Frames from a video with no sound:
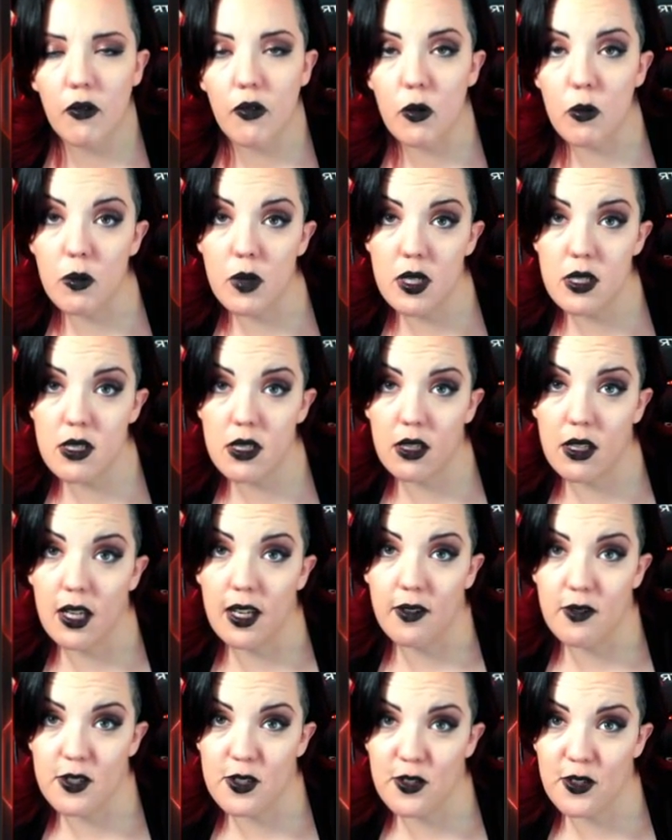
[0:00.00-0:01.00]
if you miss a
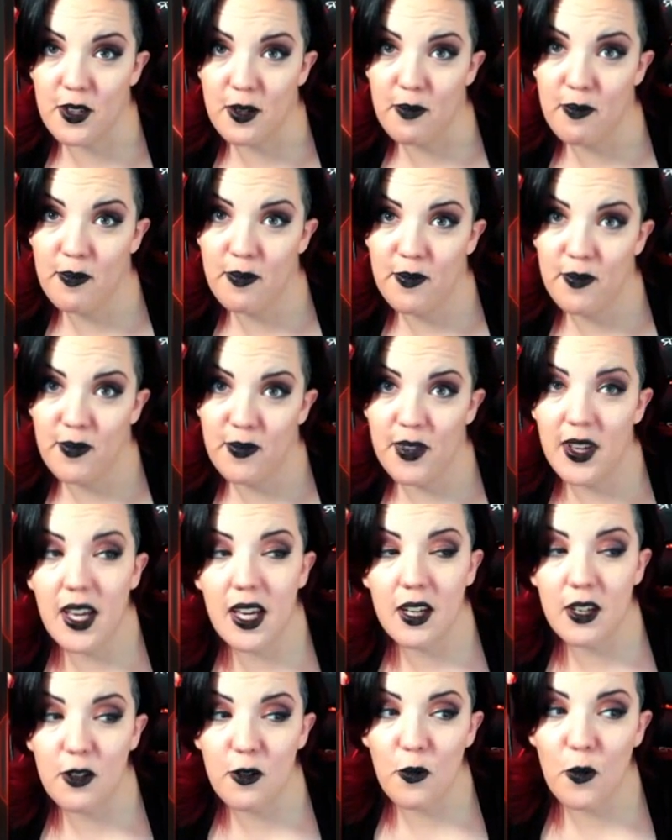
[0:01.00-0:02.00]
live stream
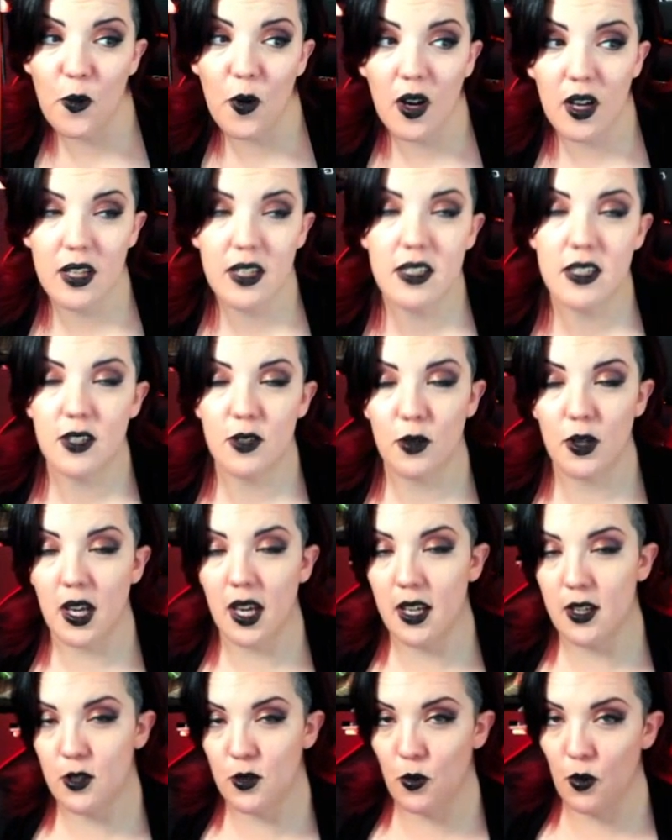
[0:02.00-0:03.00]
and you want to
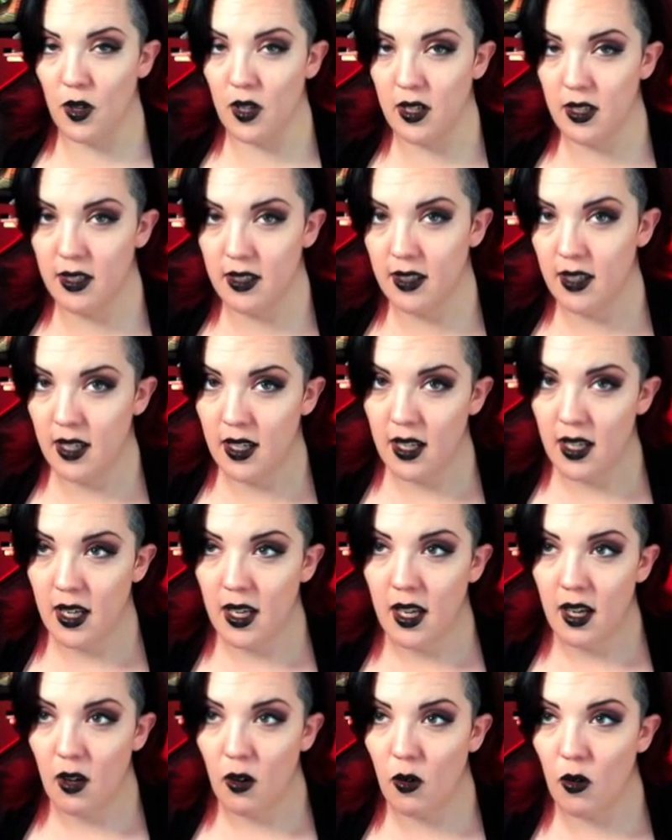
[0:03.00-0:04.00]
catch one
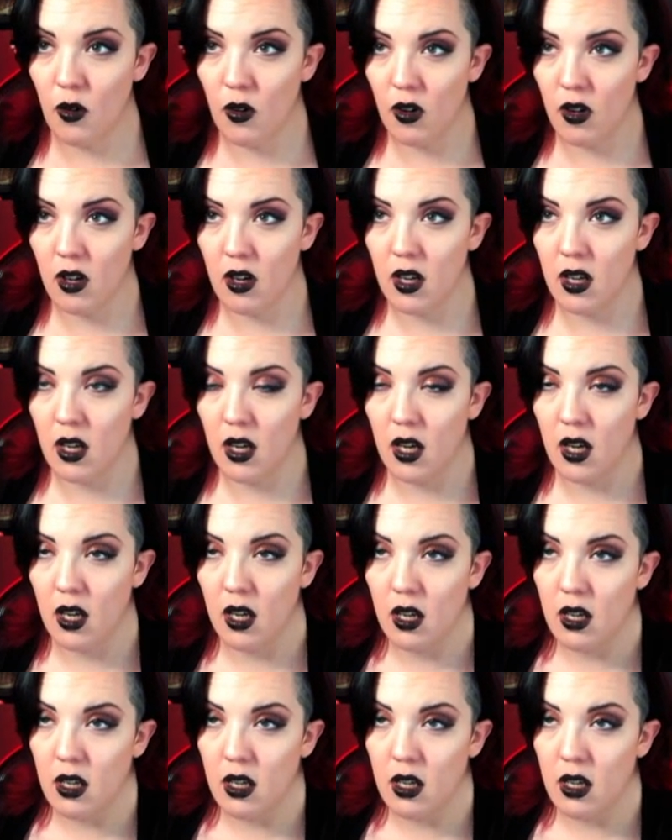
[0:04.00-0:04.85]
or